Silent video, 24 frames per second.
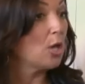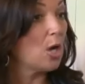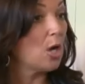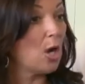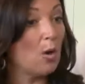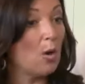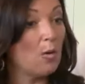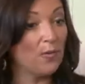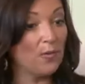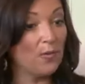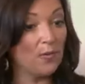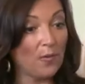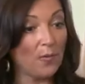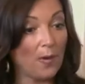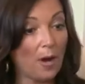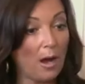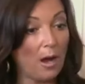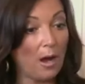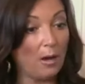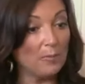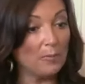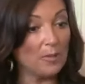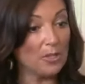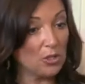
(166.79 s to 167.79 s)
go
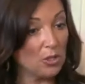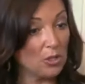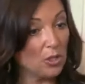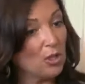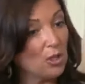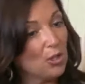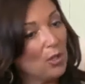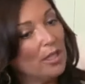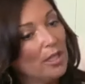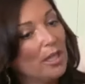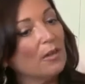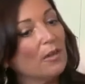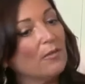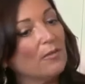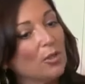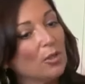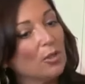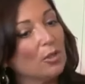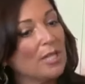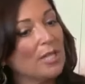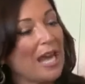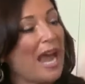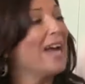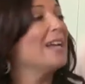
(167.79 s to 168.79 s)
from the security of
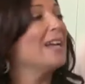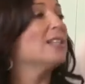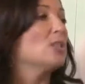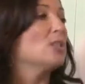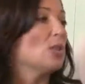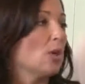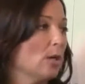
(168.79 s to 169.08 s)
their dad's